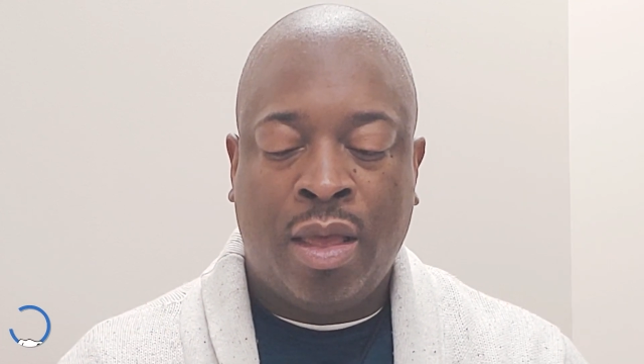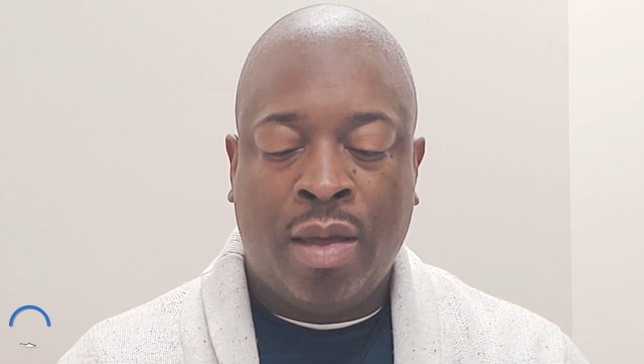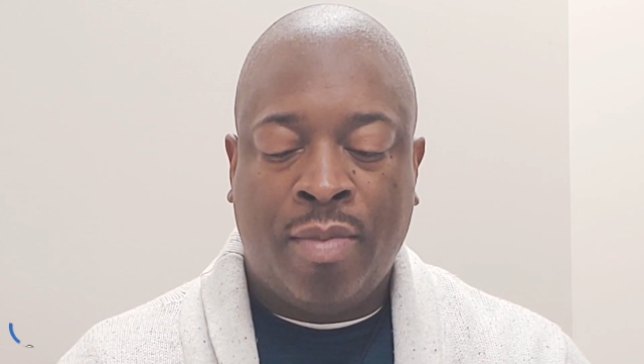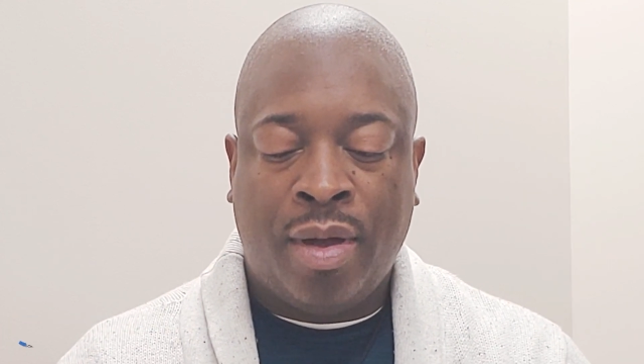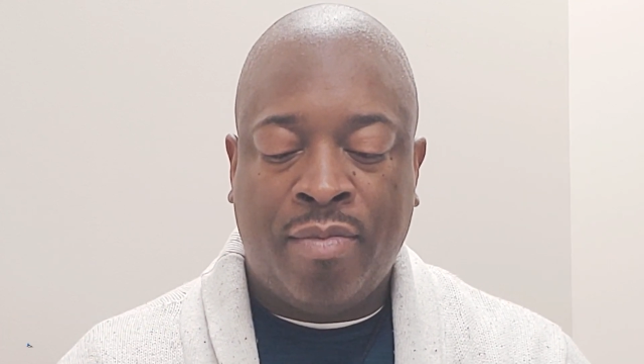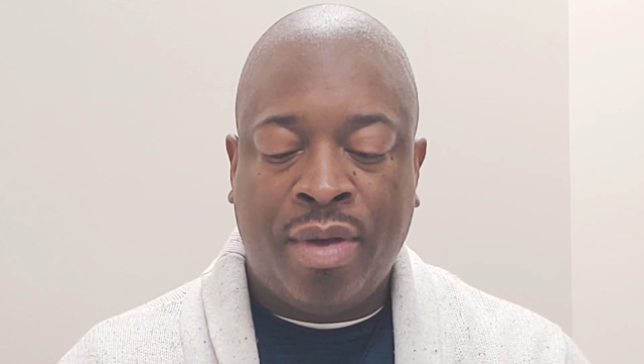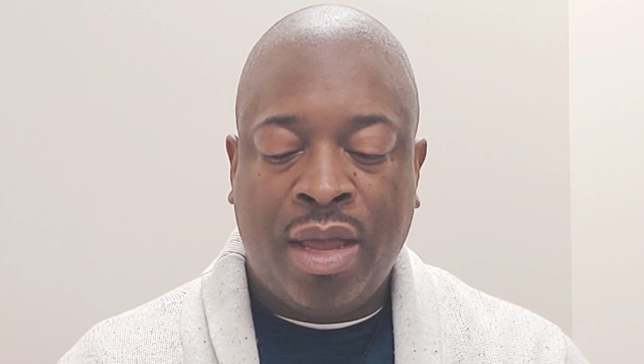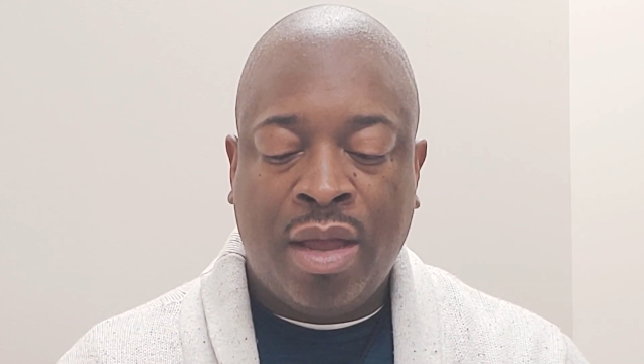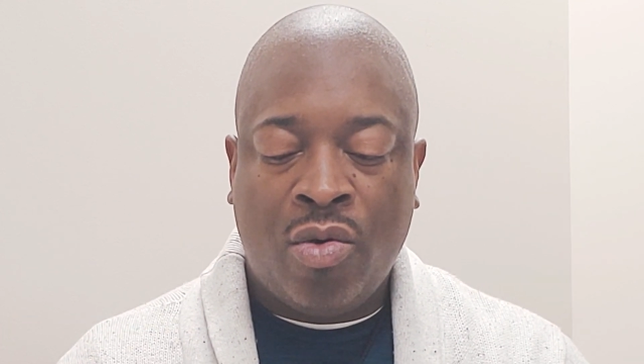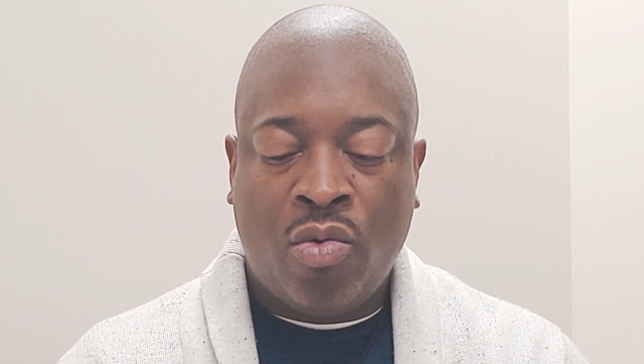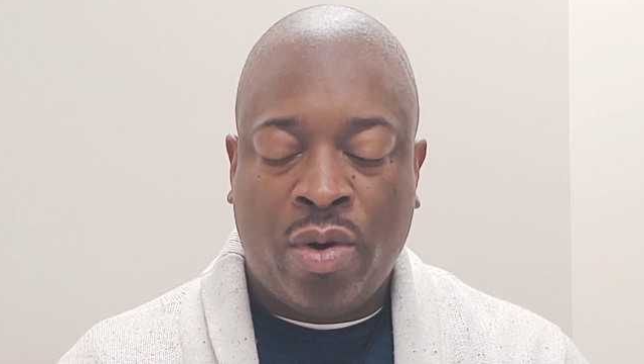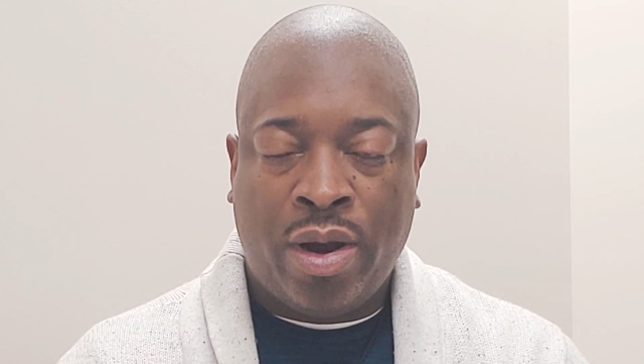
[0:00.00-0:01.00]
But being
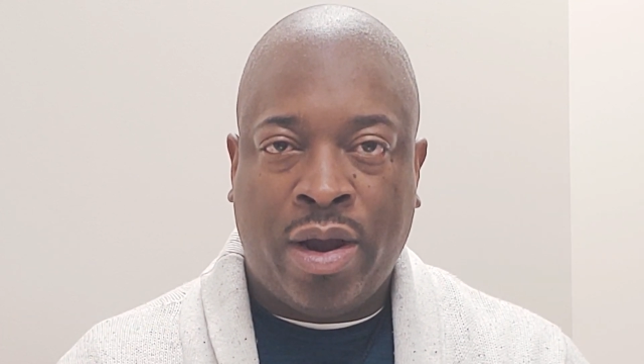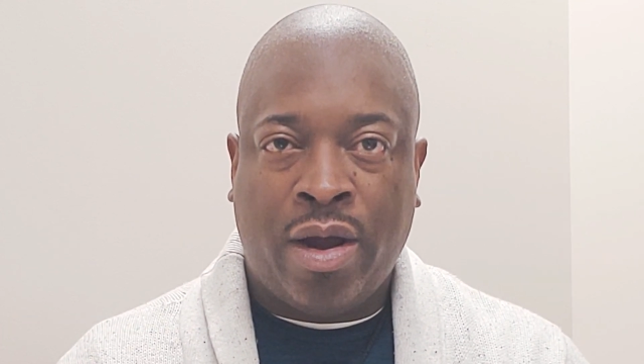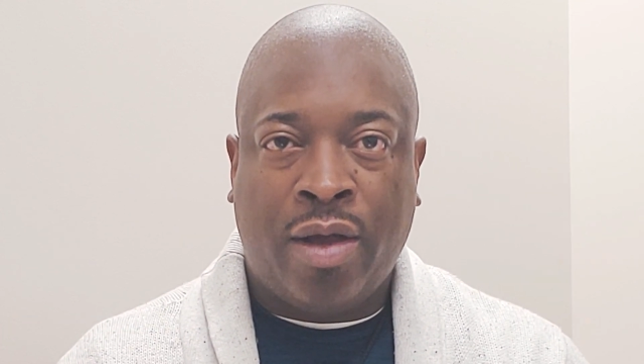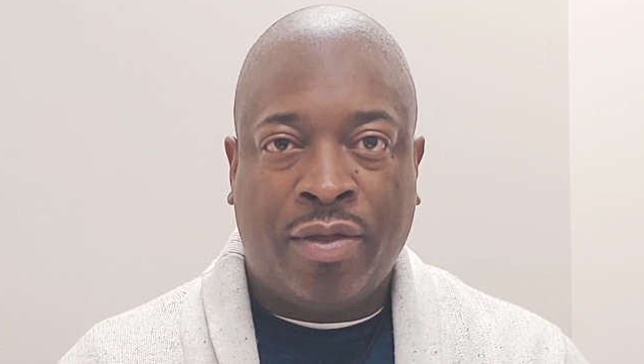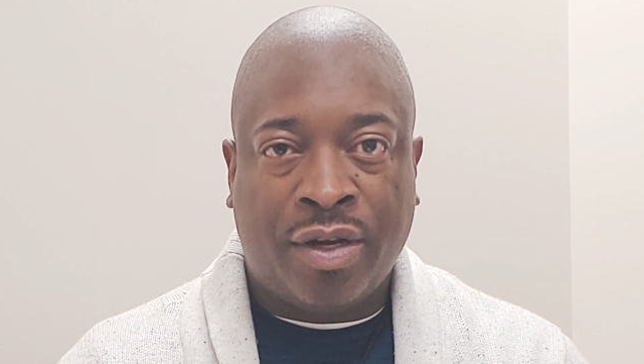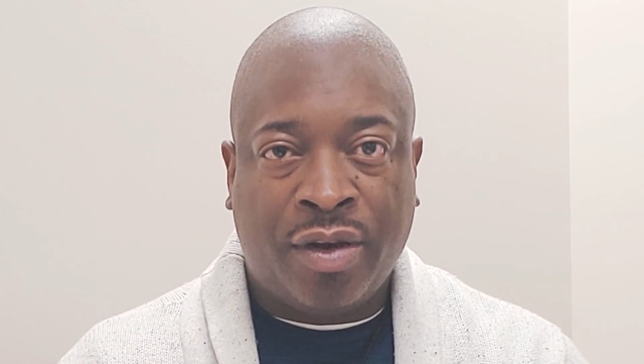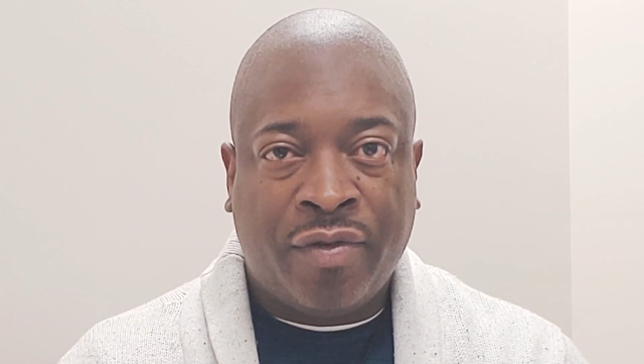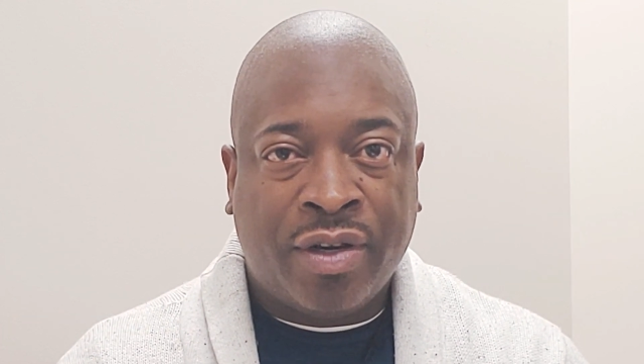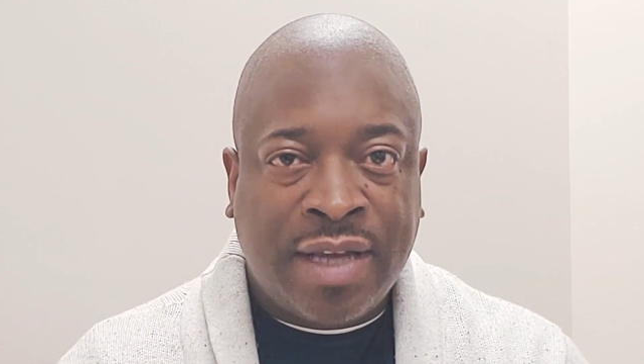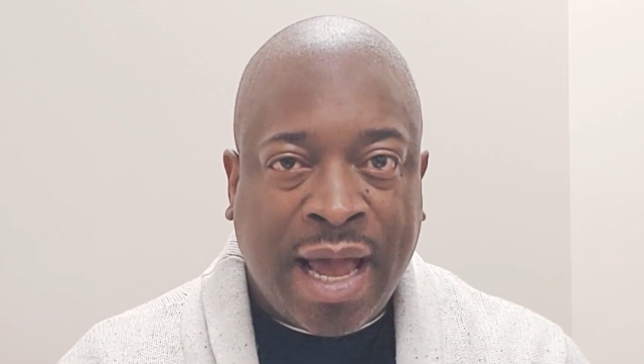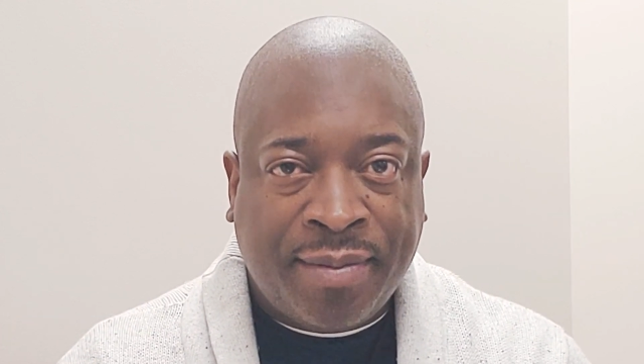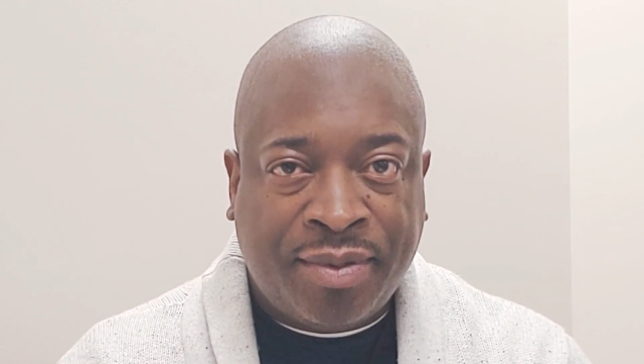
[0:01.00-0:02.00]
aware of the different
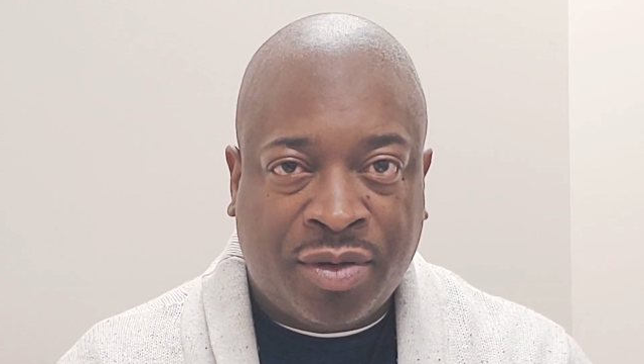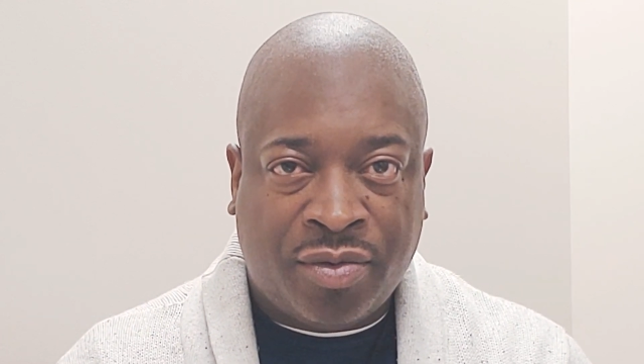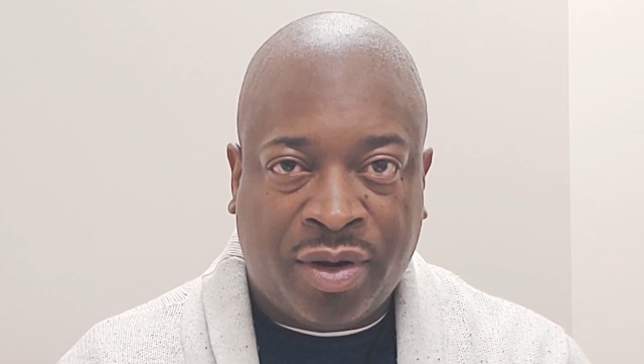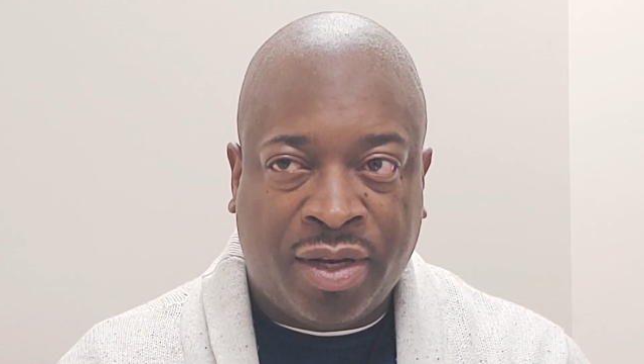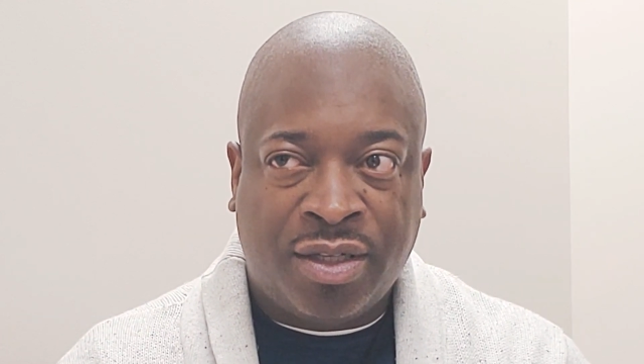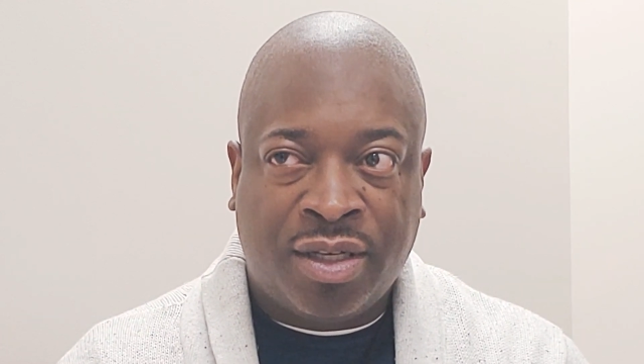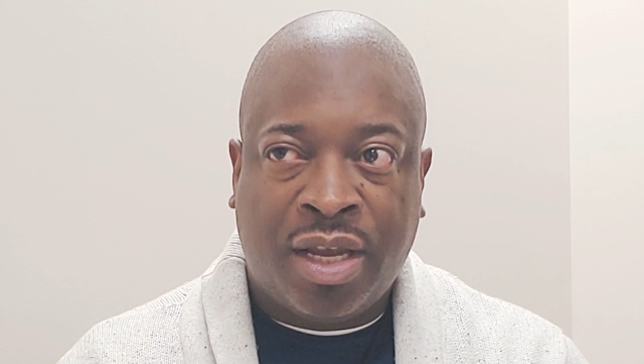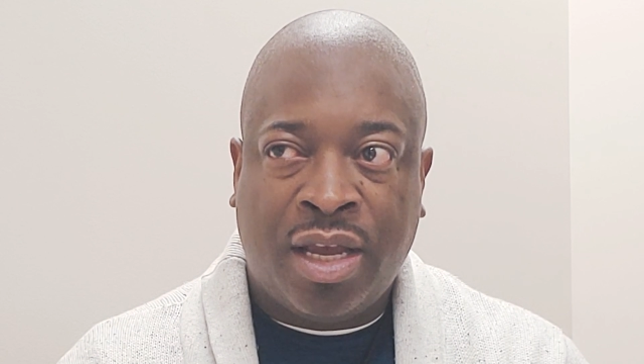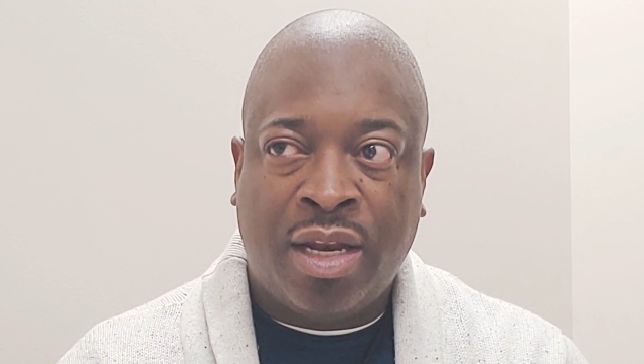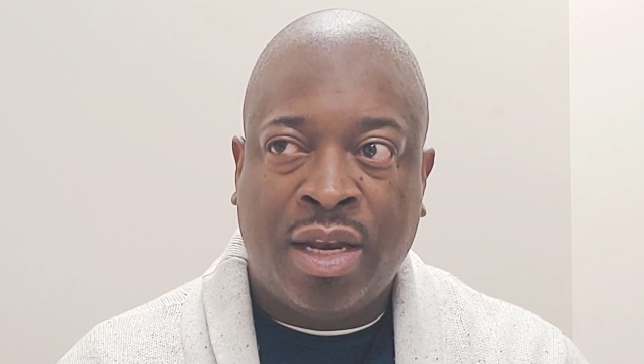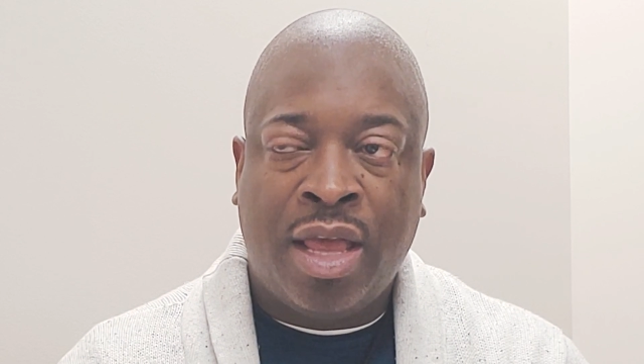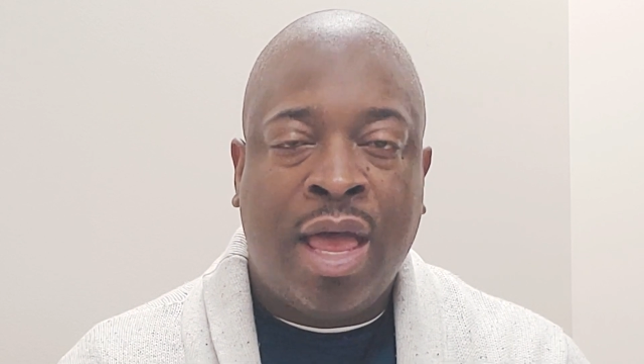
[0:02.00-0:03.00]
types of risk
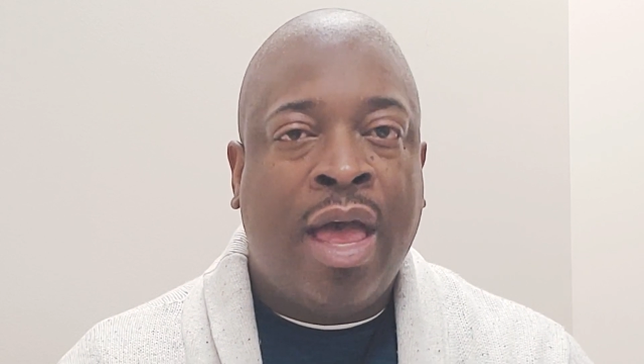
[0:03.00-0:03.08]
can